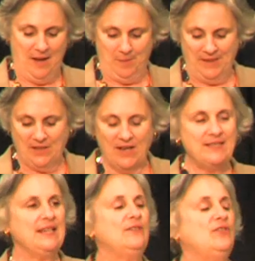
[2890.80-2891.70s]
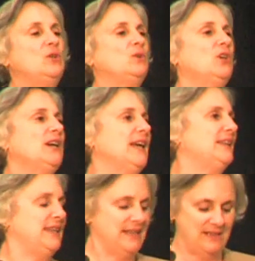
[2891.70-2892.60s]
Because if you look at
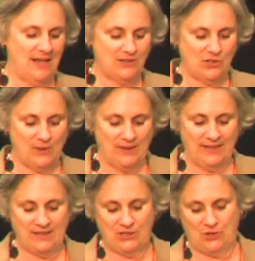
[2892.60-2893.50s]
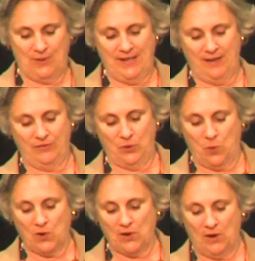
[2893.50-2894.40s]
the industrial history of the
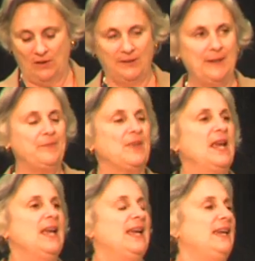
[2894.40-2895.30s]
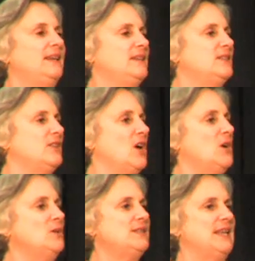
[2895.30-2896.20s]
world, it is
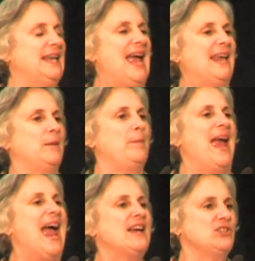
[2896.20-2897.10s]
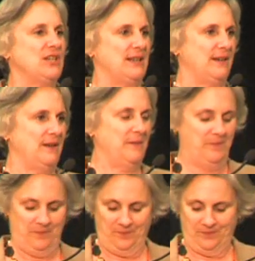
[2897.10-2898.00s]
those that had a passion
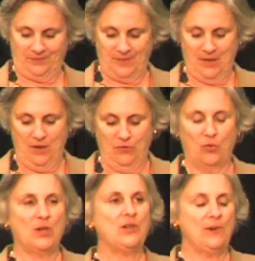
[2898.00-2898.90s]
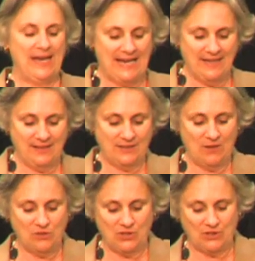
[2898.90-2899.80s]
for creating
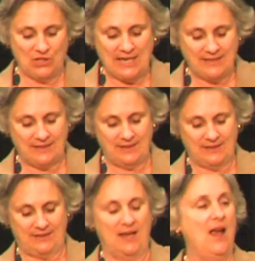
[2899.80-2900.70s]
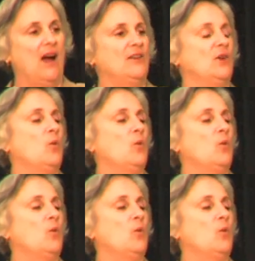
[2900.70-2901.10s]
social justice are the